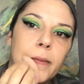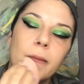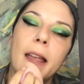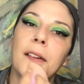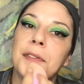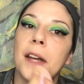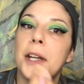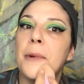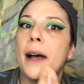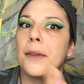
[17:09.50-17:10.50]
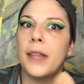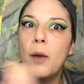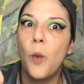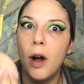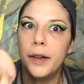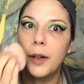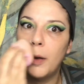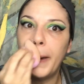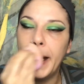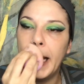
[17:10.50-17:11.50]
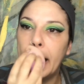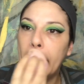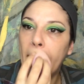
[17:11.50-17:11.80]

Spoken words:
They have sought you out and they want your opinion.